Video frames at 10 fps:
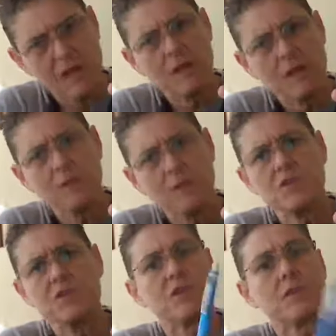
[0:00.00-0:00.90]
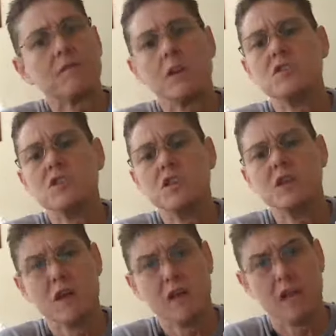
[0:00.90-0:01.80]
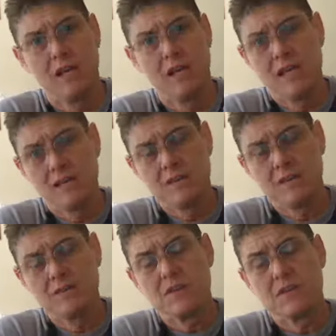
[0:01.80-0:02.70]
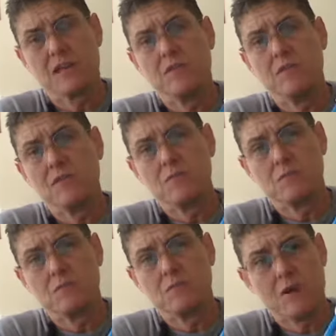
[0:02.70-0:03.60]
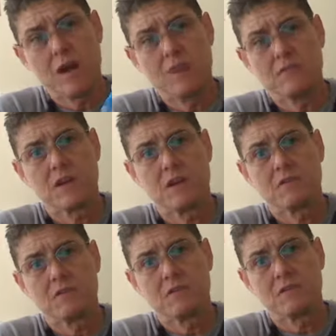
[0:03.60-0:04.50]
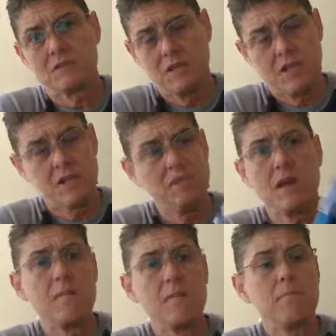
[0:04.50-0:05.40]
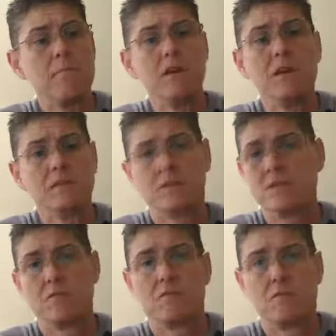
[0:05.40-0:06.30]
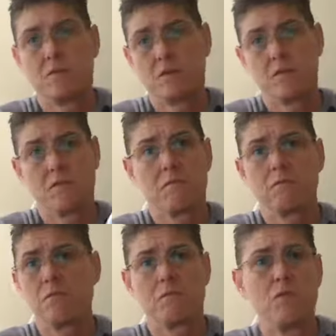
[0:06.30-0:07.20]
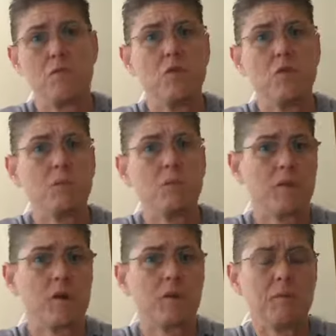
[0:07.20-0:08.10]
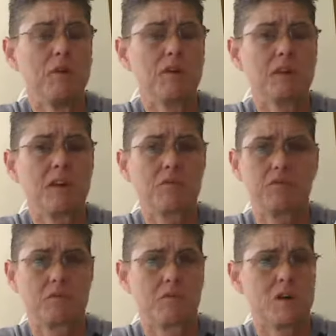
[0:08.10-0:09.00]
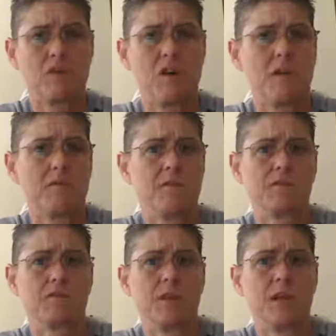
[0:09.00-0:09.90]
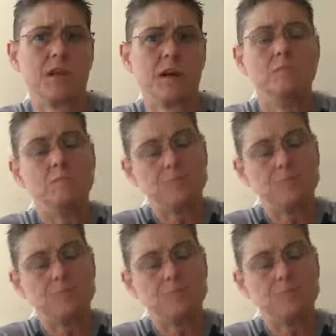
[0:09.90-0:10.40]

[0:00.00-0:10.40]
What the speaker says: energy stuff, engineering, things like that you can use when you're outside of the service. Even MPs, are fully prepared to be police officers or correctional officers when they get out.